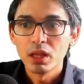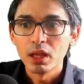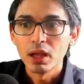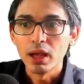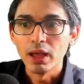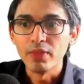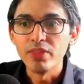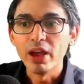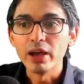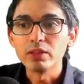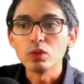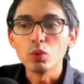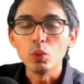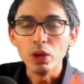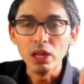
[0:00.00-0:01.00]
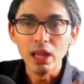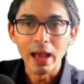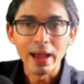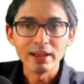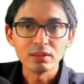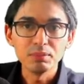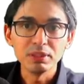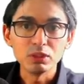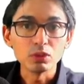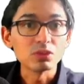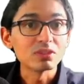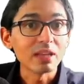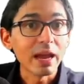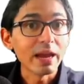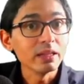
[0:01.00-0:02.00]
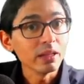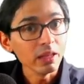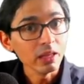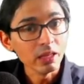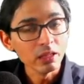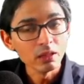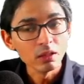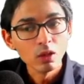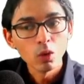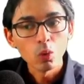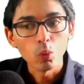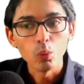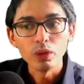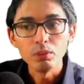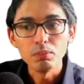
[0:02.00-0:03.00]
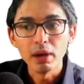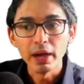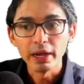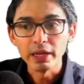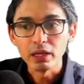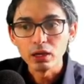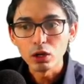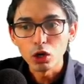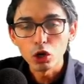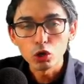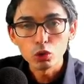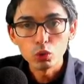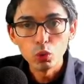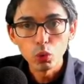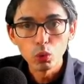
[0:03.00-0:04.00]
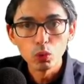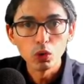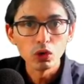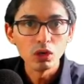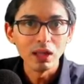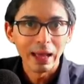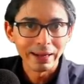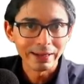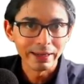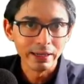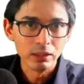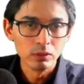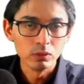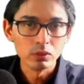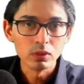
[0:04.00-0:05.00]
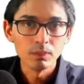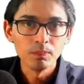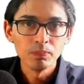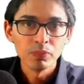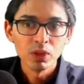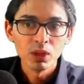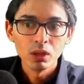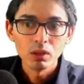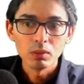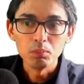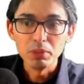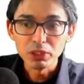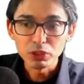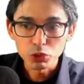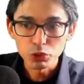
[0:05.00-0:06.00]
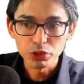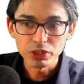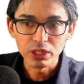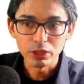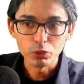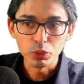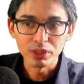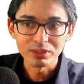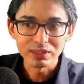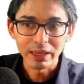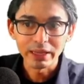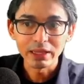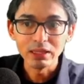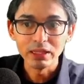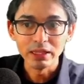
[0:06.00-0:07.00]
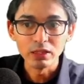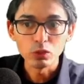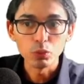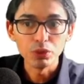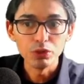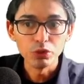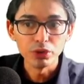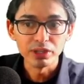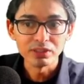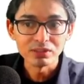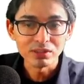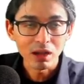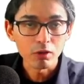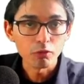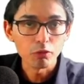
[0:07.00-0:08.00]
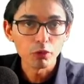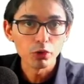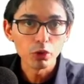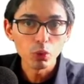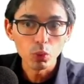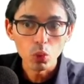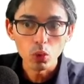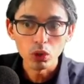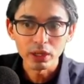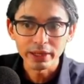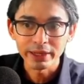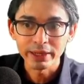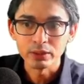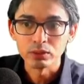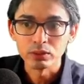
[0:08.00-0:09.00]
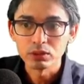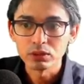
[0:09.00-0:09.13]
And that will ask me to sign in with my Google account. Be sure that you are signing in with your Stanford Google account.